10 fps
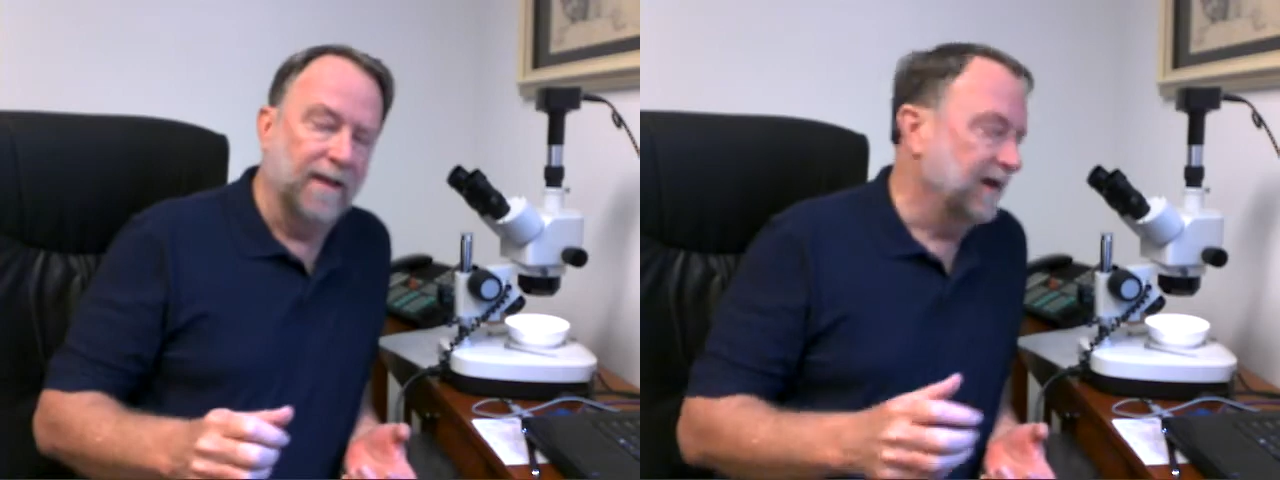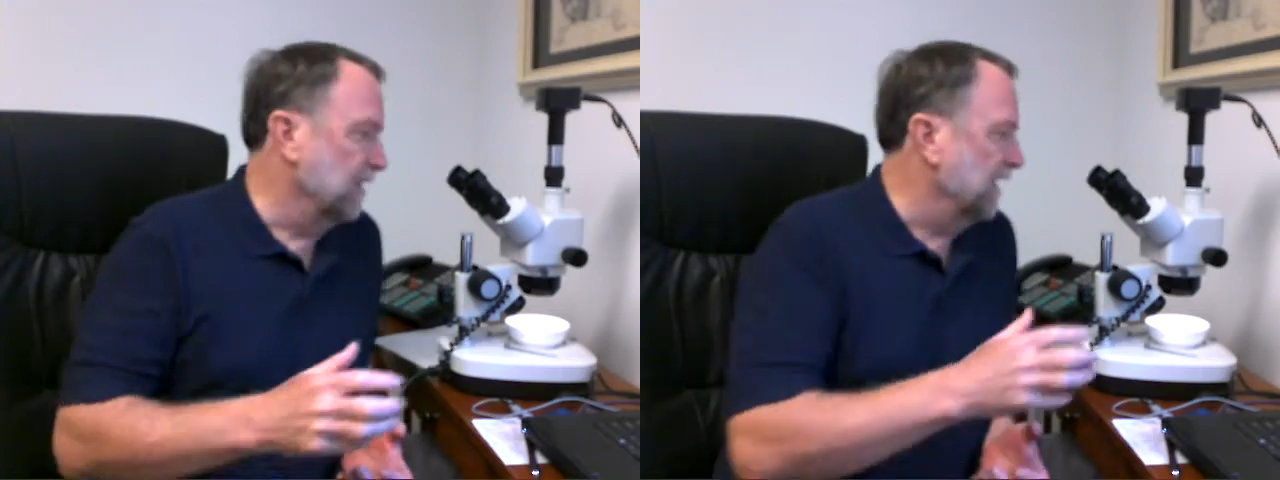
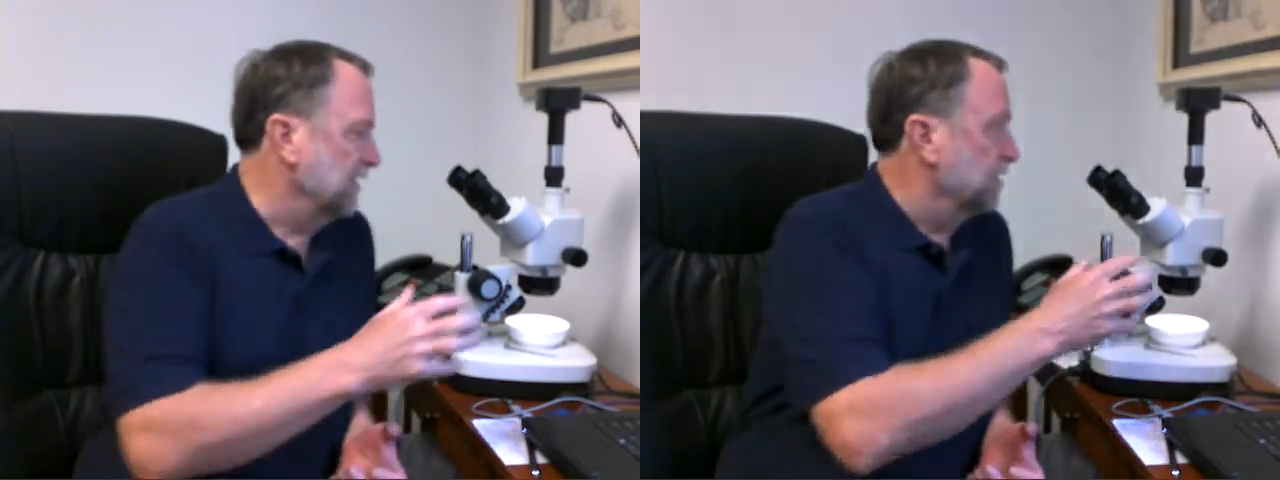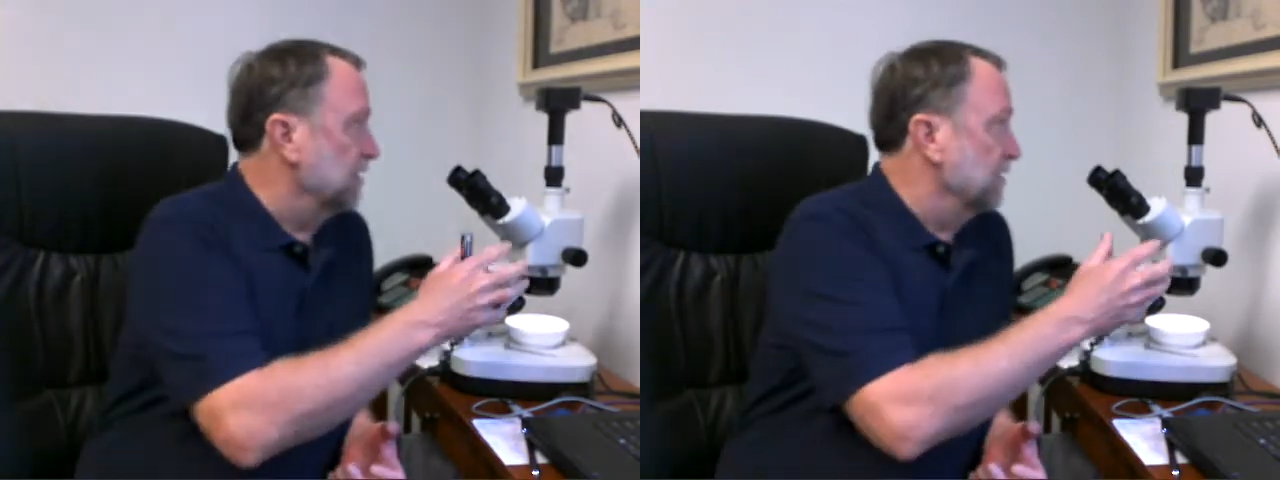I'd
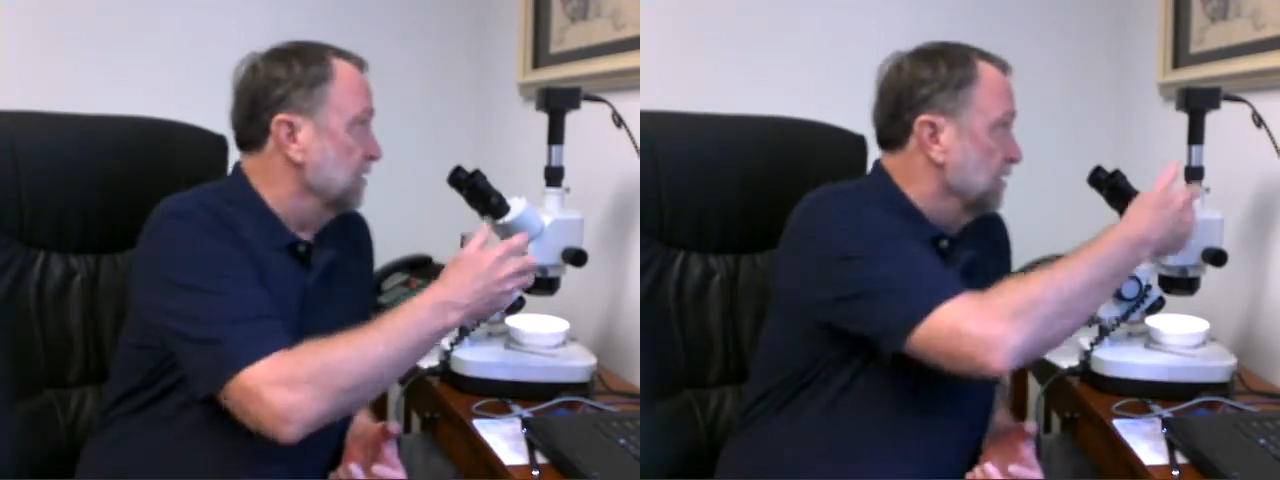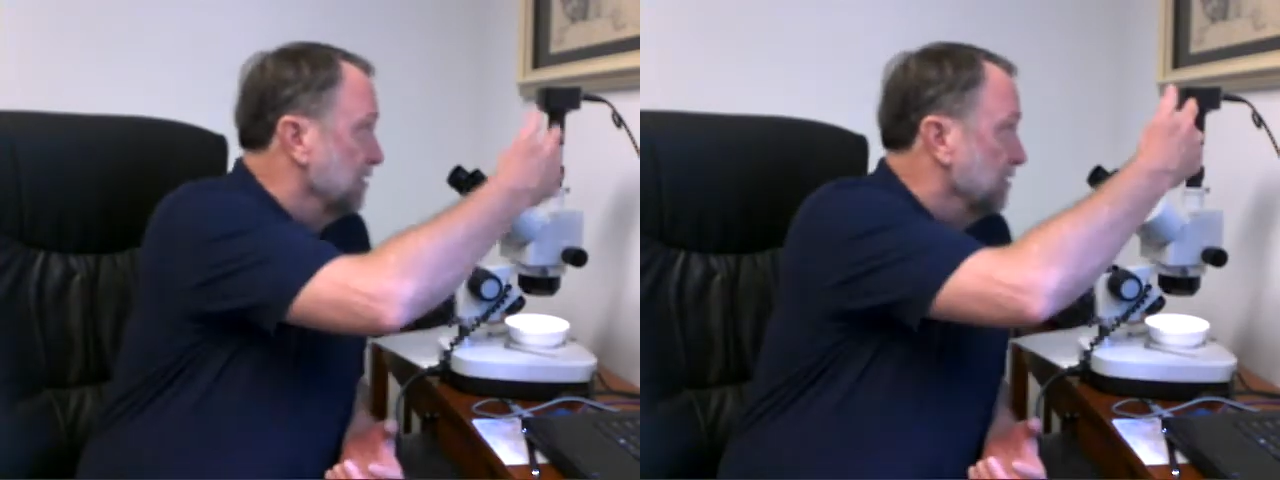like to
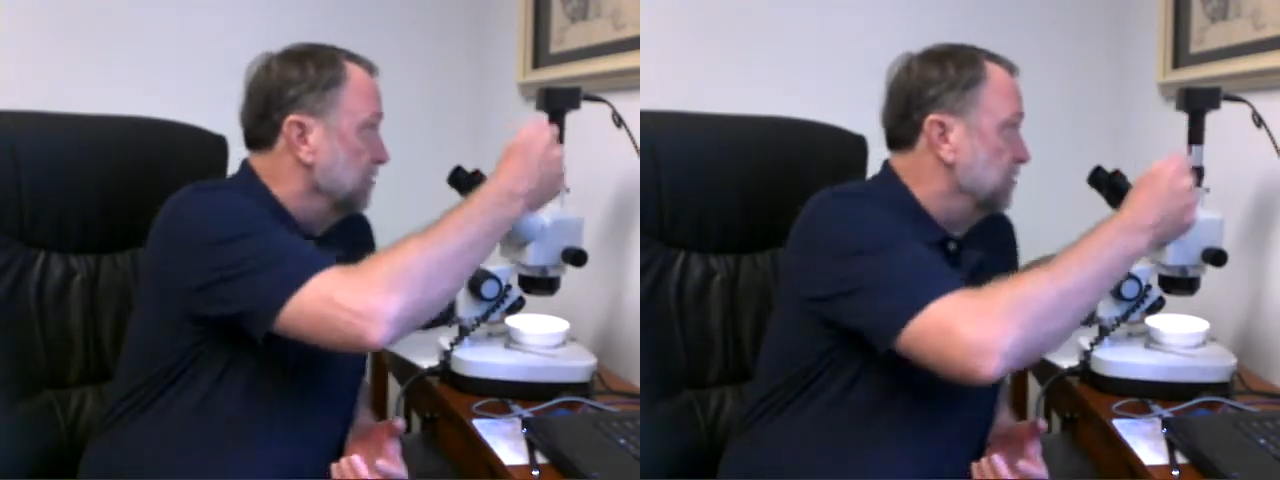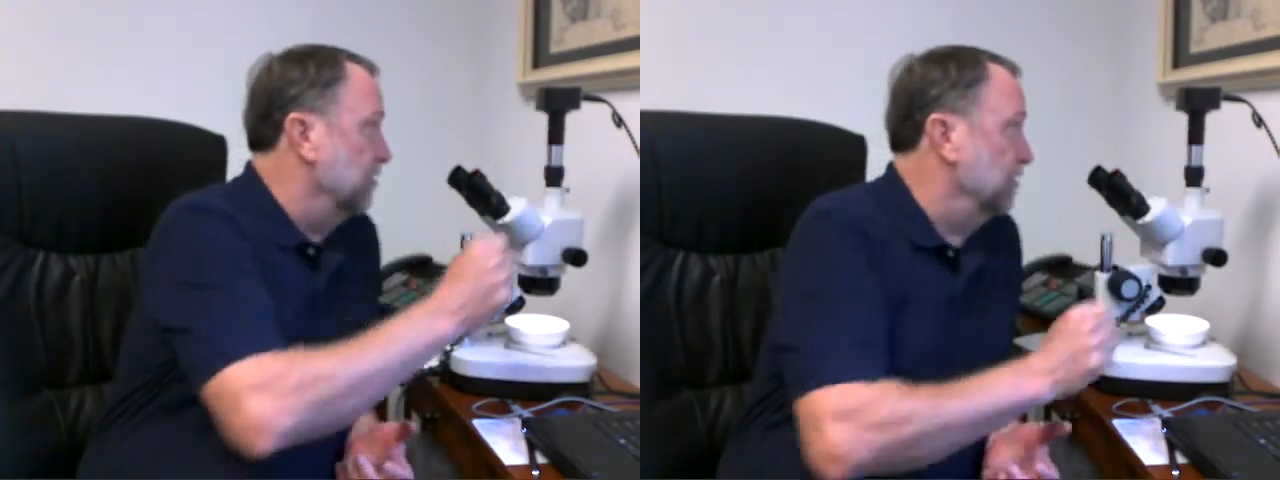
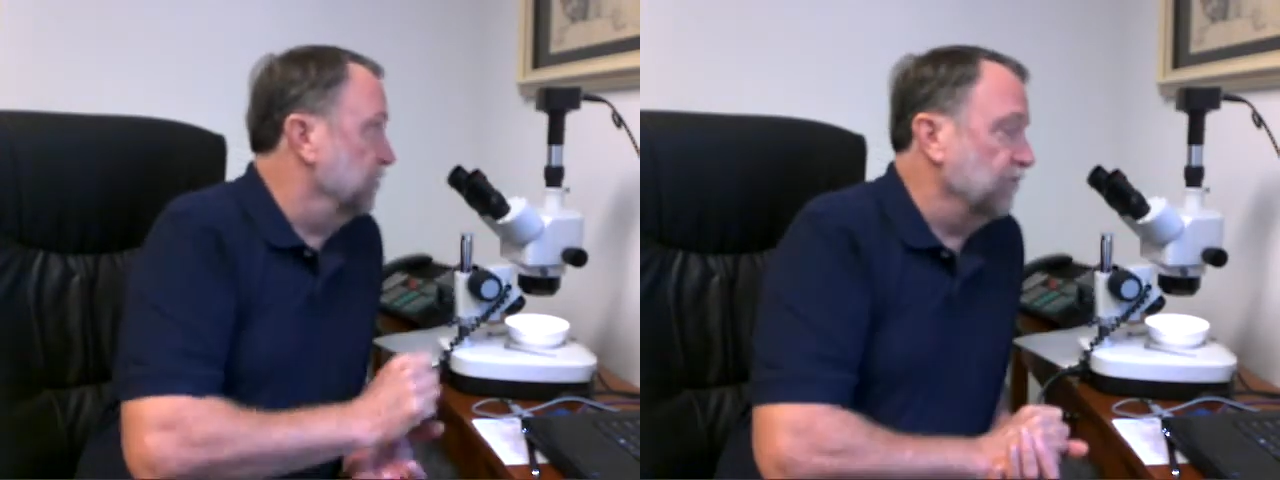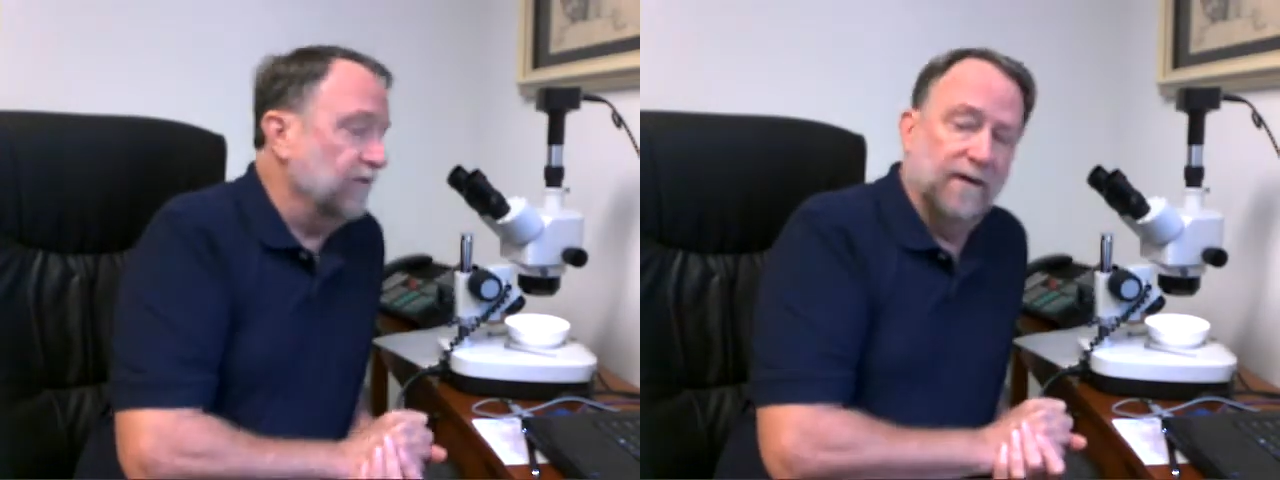show
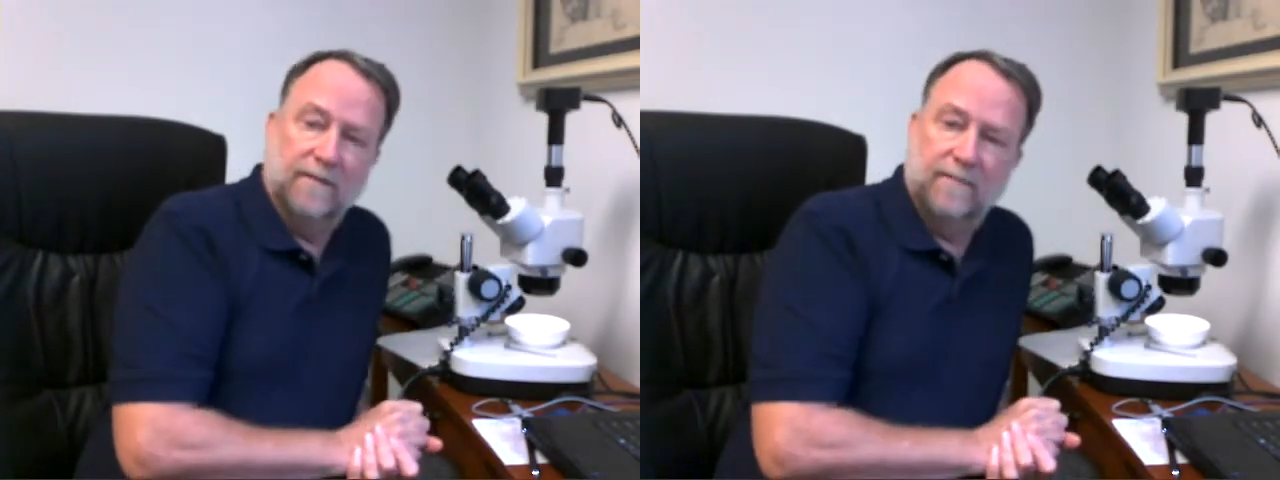you